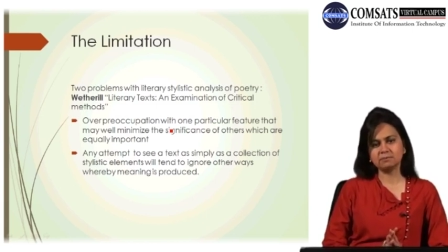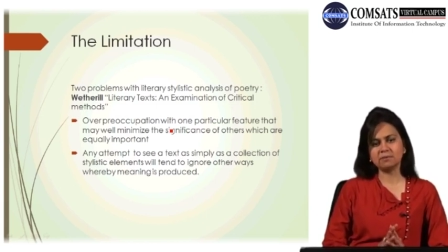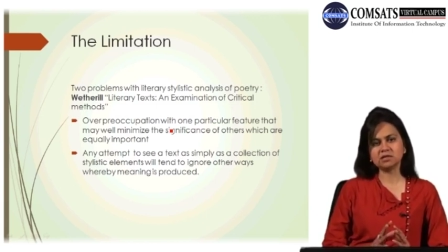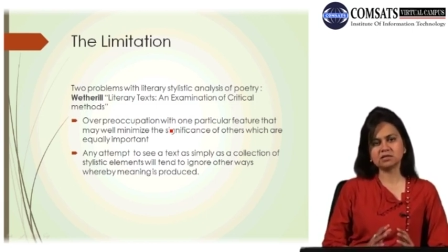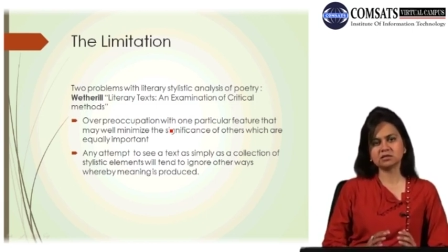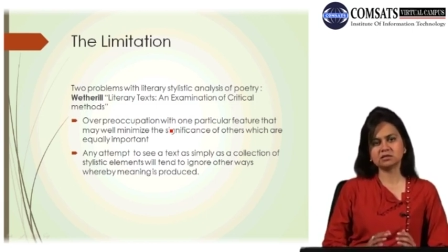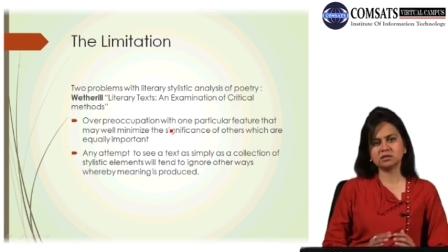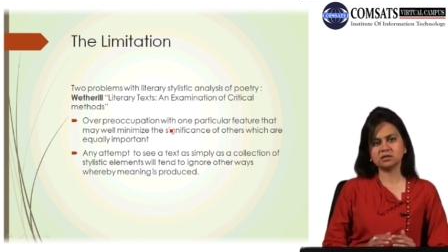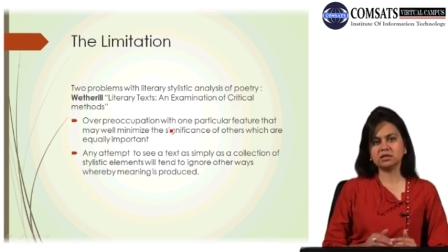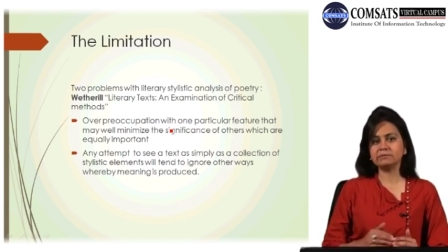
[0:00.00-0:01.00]
But
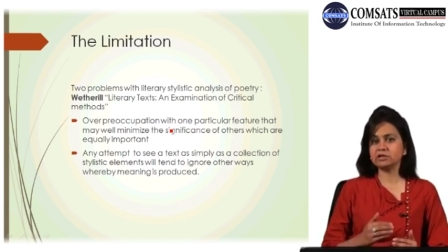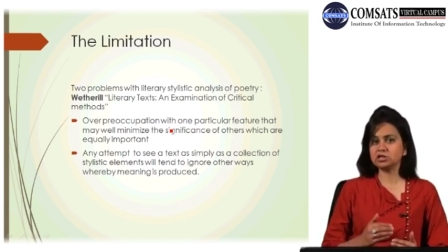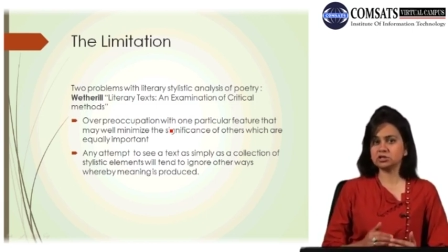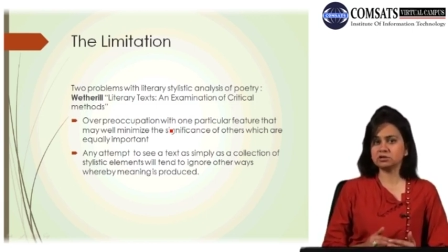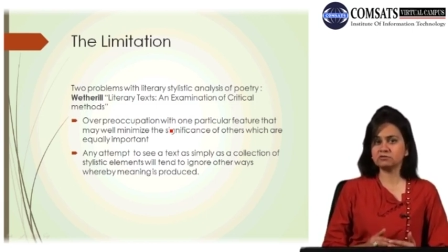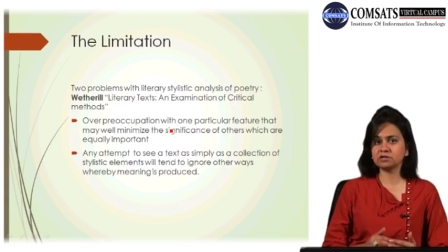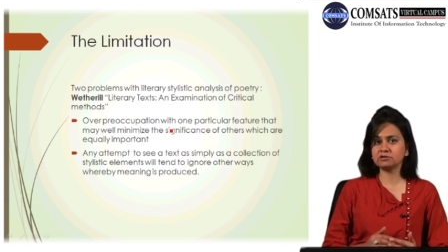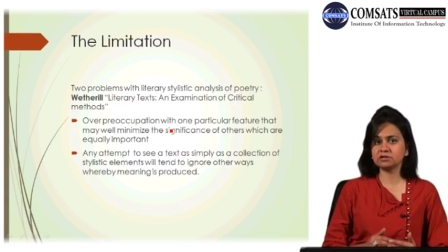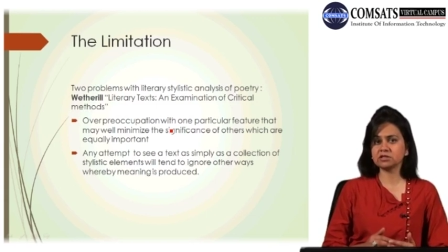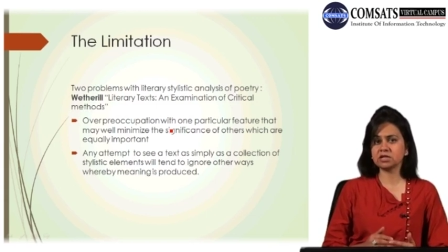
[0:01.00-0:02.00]
the limitation of a
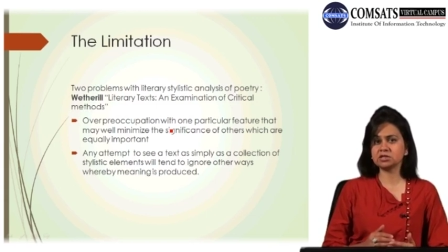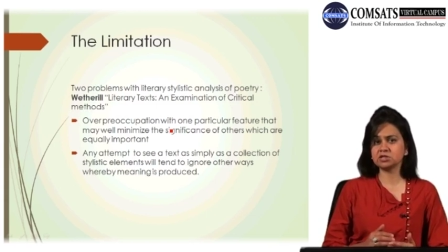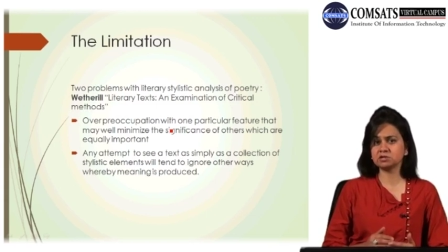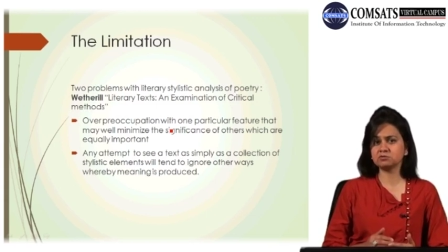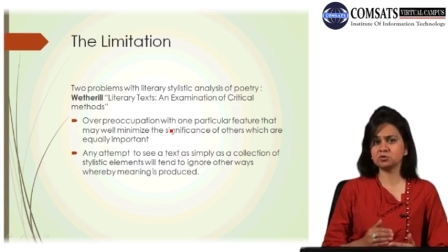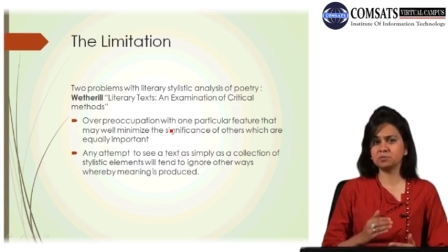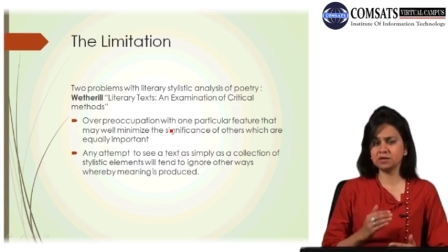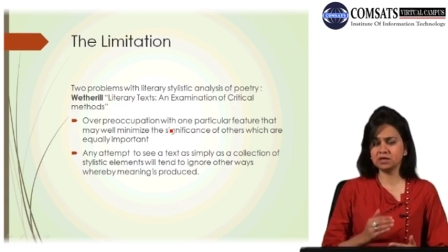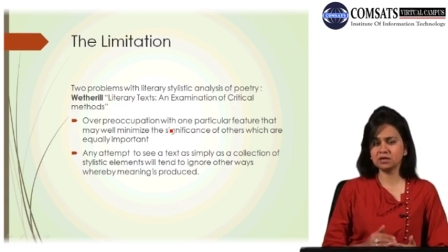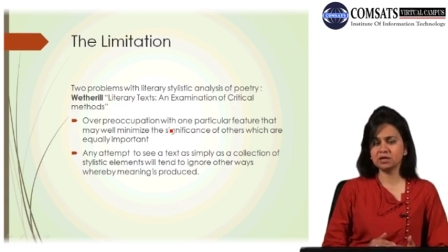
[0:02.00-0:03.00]
literary stylistician would
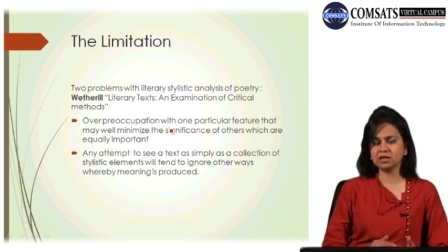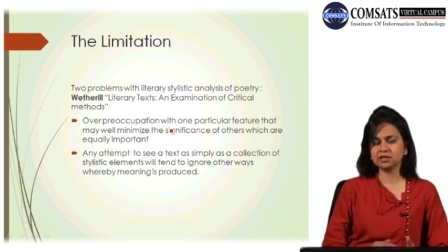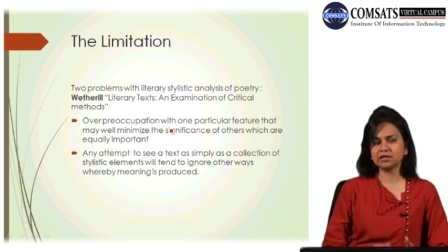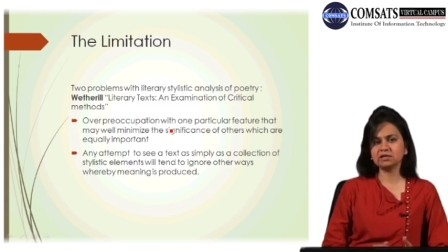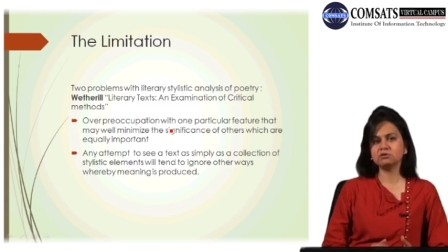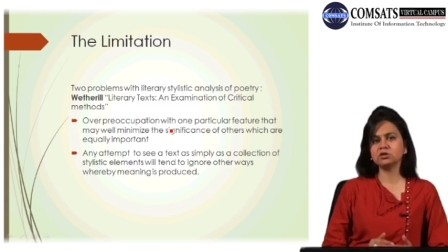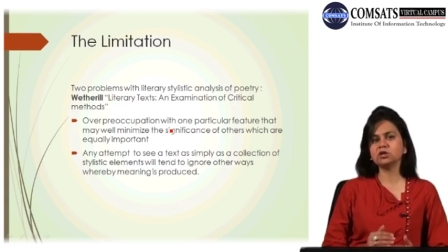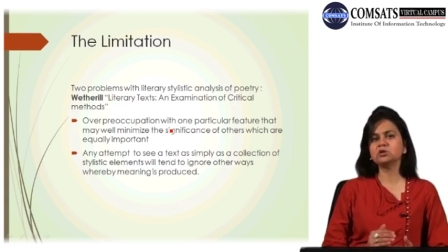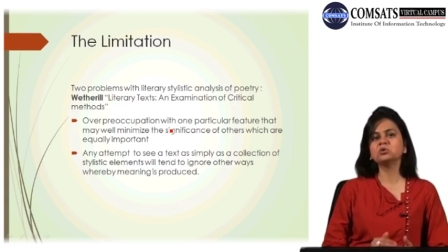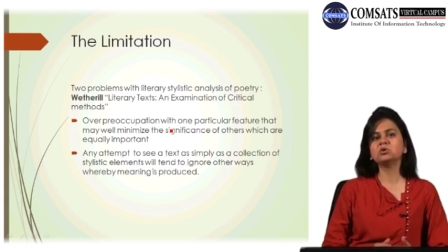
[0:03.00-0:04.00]
be that he would
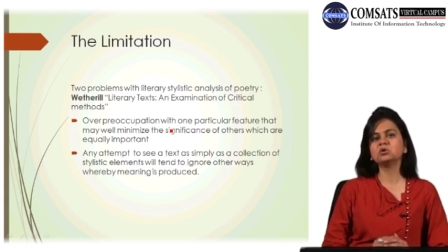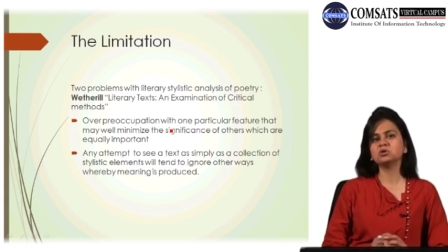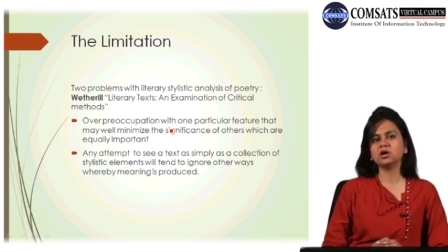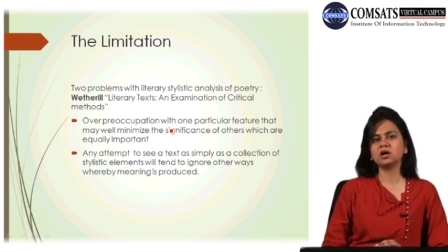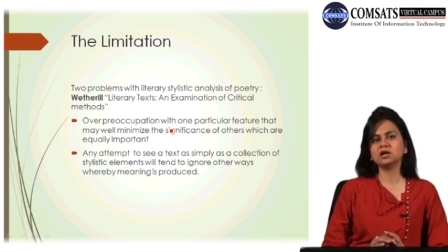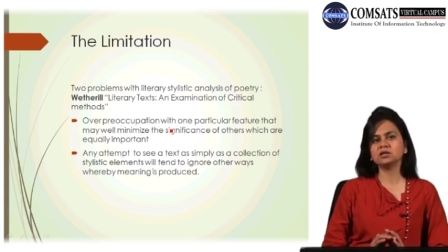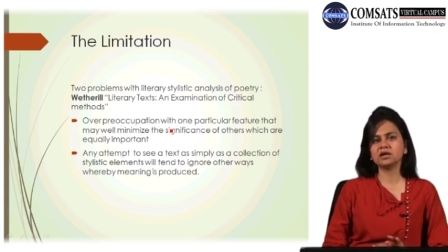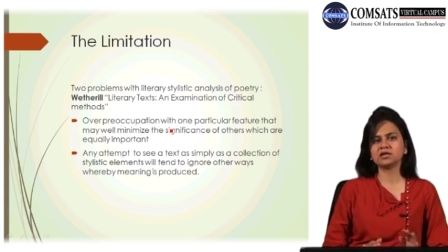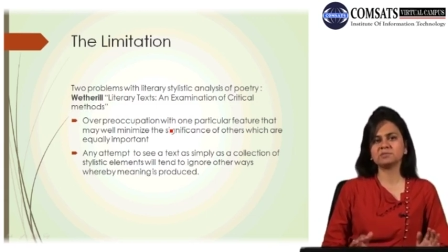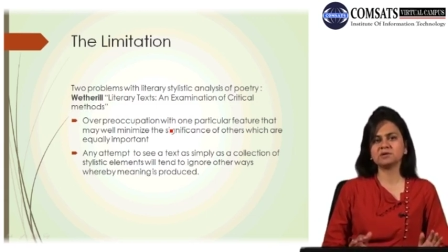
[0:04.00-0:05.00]
ignore
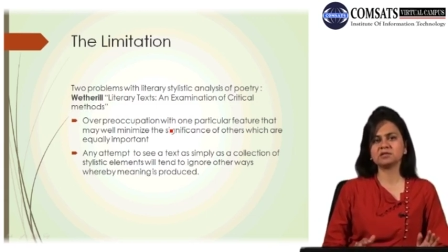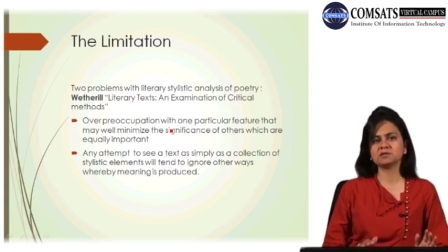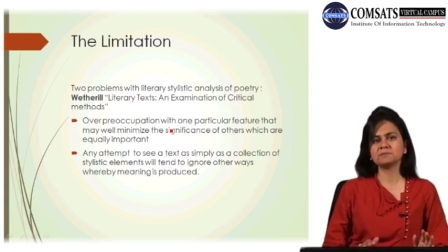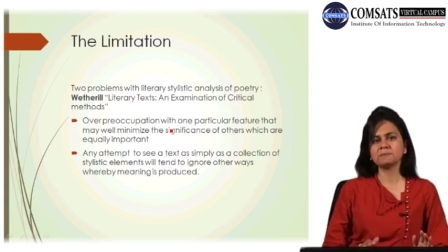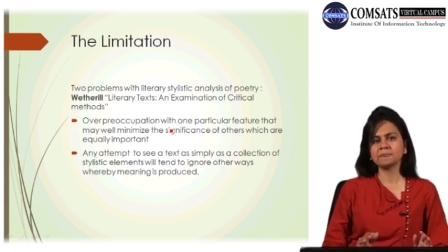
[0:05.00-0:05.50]
other aspects